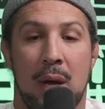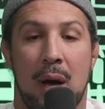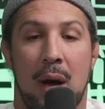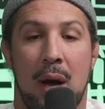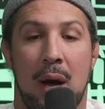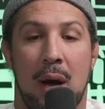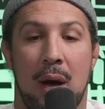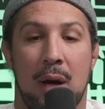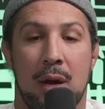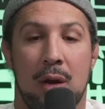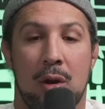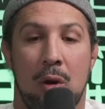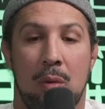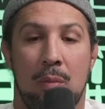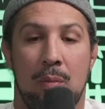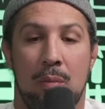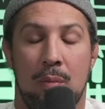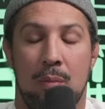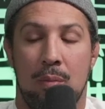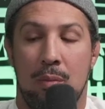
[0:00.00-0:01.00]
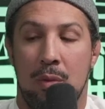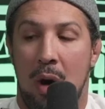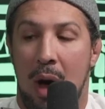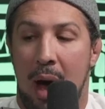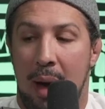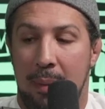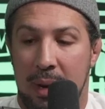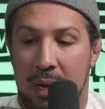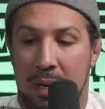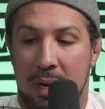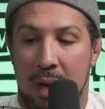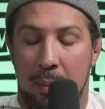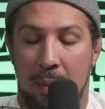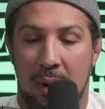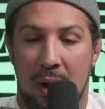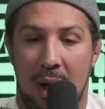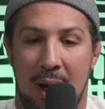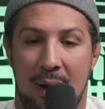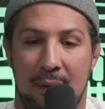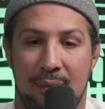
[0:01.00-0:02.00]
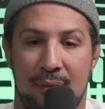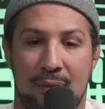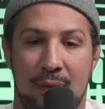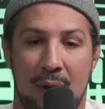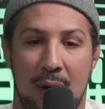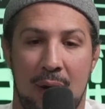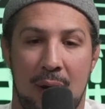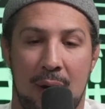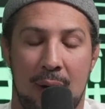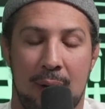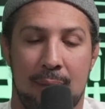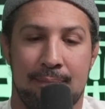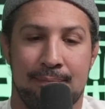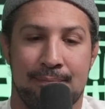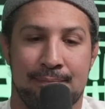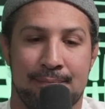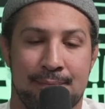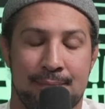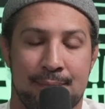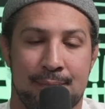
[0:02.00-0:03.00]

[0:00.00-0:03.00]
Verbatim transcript: uh, you know, Muhammad coming off, um,